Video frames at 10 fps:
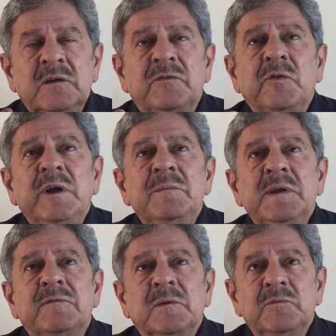Free
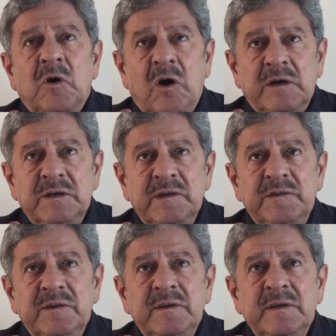me from
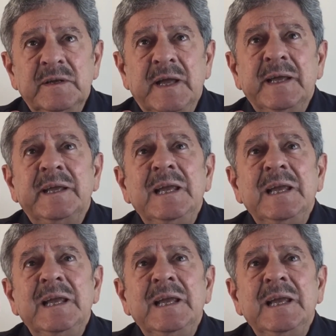darkness and